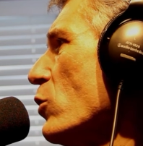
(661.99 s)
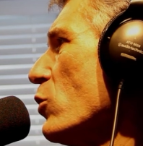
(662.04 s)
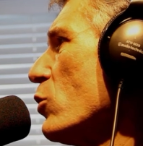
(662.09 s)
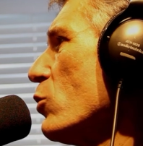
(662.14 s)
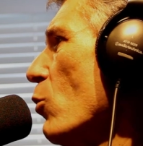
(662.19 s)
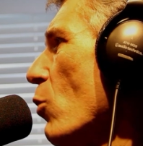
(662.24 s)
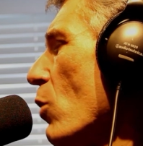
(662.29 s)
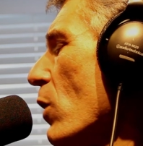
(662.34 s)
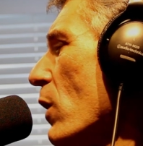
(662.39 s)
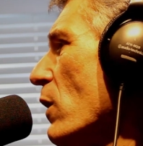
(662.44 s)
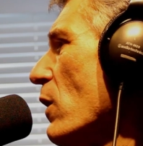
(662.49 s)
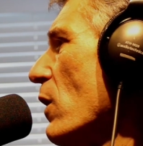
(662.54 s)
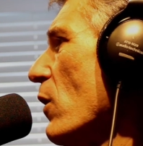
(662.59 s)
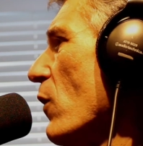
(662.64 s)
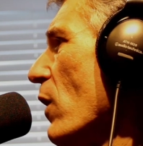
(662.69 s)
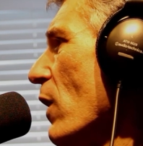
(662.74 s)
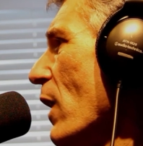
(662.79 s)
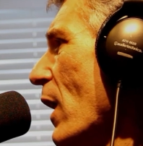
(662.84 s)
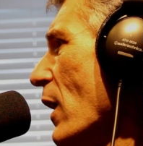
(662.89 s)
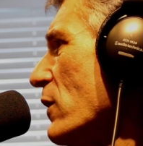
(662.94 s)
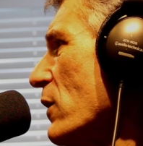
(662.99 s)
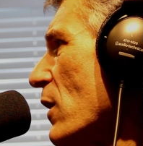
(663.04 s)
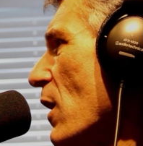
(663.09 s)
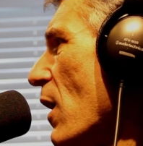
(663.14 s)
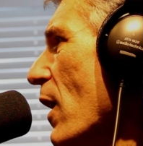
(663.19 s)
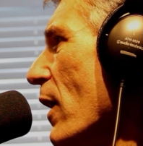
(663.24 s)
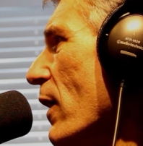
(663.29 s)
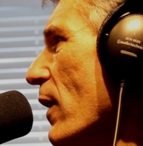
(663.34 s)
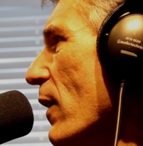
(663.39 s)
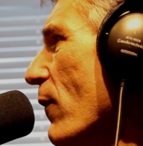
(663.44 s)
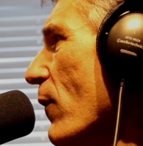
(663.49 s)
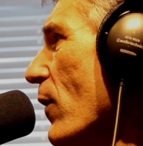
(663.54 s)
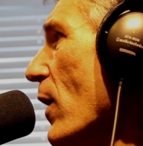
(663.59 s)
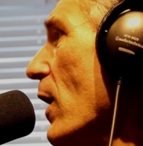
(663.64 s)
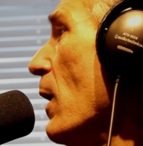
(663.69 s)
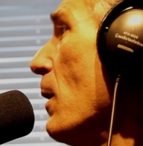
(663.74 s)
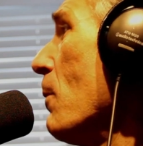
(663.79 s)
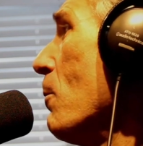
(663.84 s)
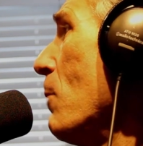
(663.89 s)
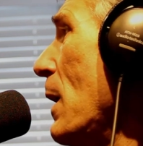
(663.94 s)
song into the next, kind of,
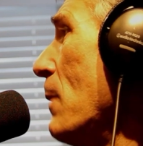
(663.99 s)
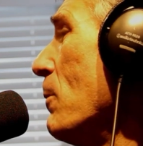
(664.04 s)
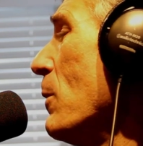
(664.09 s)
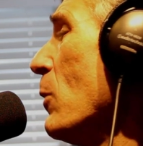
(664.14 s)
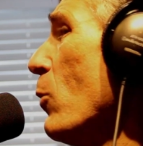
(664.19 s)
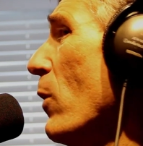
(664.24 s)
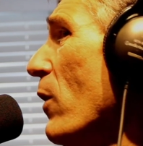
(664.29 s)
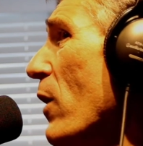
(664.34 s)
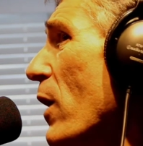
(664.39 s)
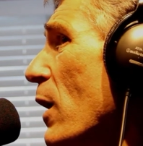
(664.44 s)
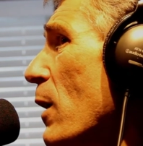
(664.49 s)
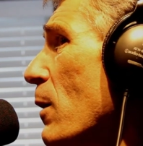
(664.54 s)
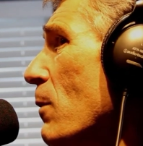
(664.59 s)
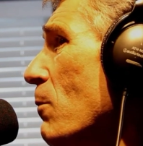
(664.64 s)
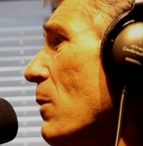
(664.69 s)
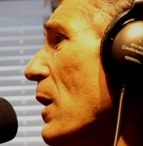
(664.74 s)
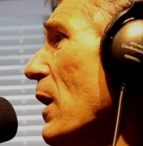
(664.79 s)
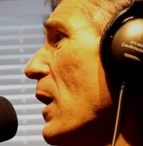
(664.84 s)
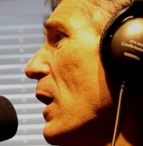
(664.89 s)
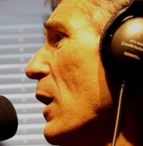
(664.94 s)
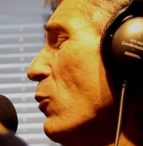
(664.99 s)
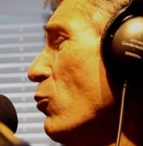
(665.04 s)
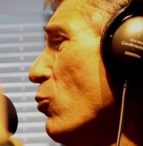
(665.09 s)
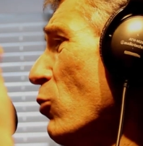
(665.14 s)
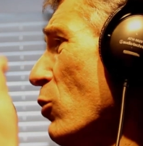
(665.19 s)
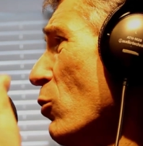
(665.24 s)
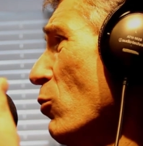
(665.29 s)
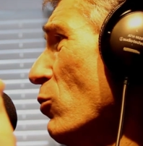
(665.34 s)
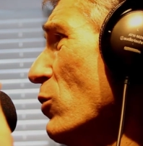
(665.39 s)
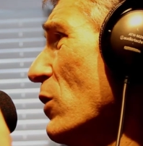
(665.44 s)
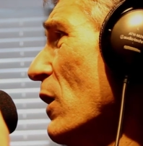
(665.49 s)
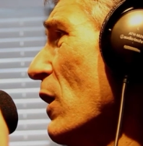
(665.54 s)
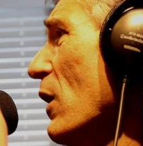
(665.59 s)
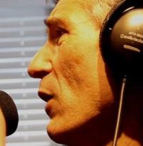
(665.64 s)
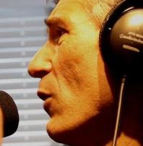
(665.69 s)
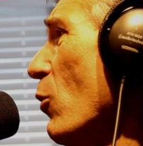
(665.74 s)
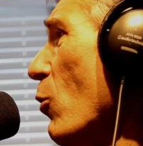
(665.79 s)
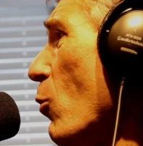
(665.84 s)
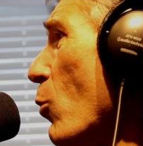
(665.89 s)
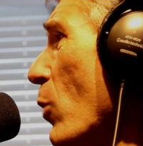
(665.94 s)
maybe with him introducing it
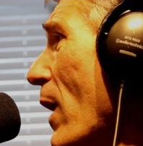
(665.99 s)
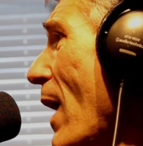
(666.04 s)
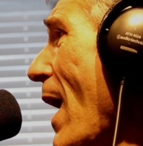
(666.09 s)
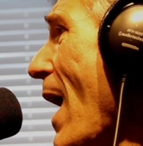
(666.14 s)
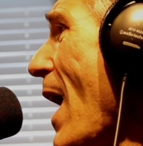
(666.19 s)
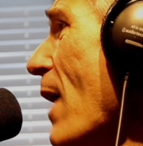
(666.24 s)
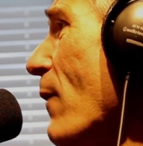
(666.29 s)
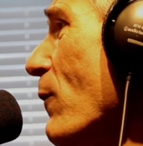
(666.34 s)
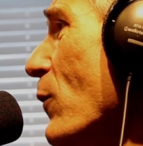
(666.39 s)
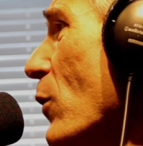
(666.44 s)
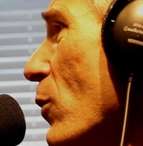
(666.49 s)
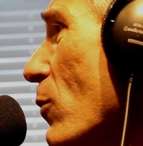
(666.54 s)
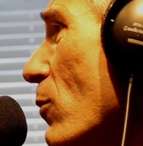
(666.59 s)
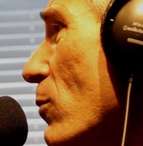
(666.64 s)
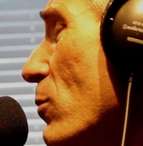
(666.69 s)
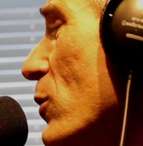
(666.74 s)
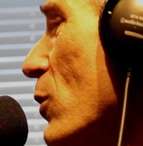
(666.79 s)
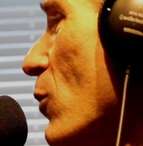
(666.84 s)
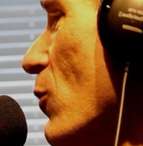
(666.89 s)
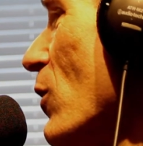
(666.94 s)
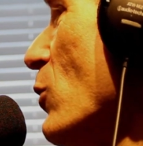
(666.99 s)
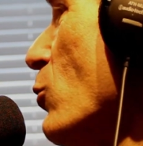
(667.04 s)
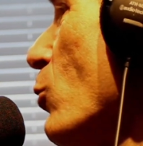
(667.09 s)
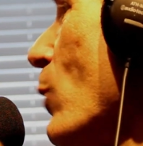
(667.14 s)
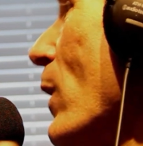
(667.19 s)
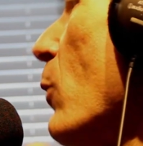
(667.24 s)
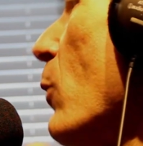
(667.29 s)
or what have you. So this way